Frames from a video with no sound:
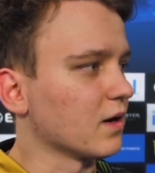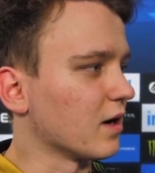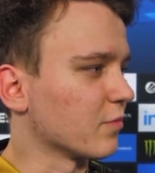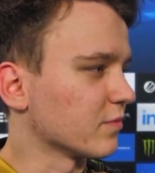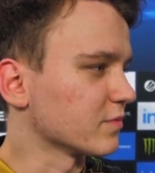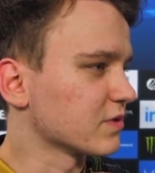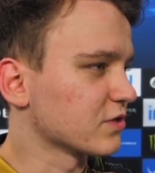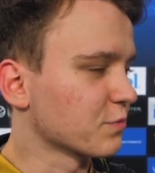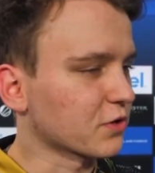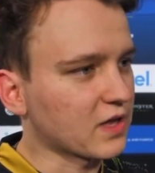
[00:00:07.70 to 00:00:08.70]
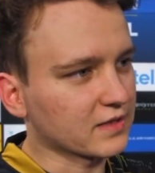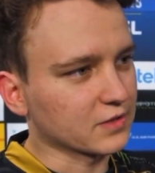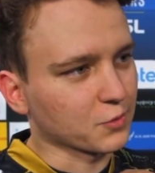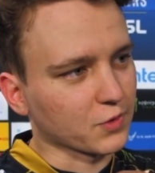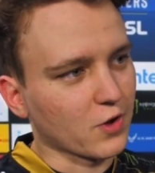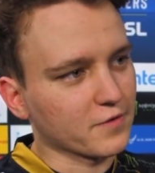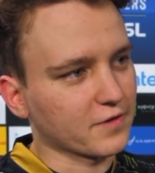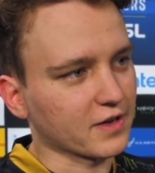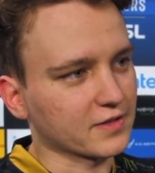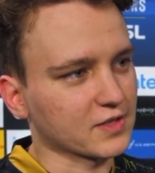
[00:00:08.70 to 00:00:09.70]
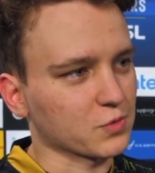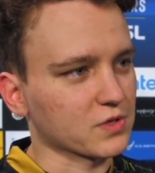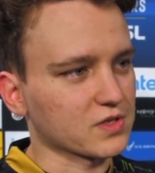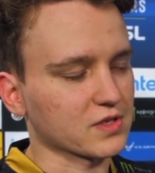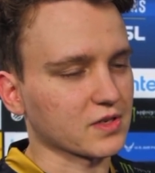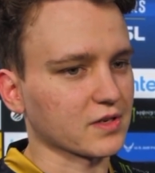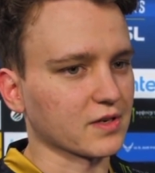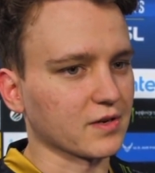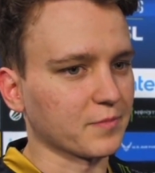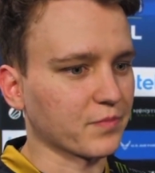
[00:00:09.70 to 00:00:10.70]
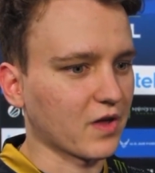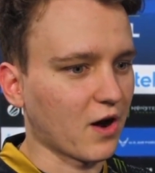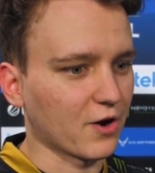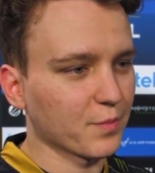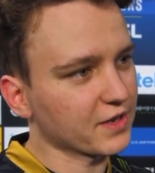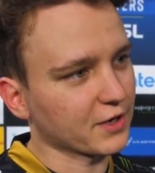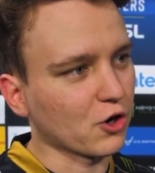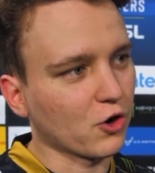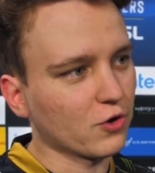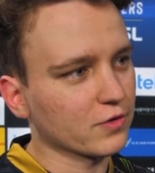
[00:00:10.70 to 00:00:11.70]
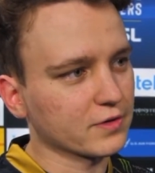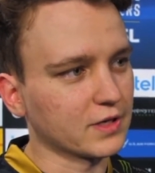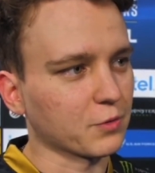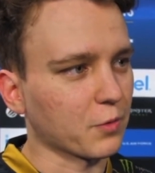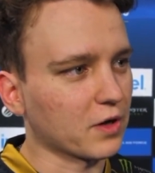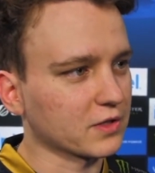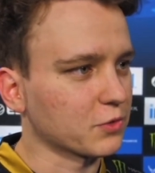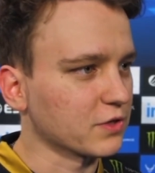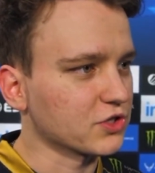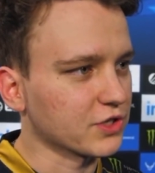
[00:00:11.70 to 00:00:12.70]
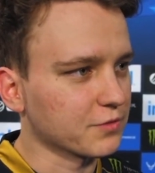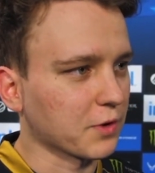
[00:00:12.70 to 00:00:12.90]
I'm super glad that we qualified. This was uh, our mini goal that we wanted to achieve.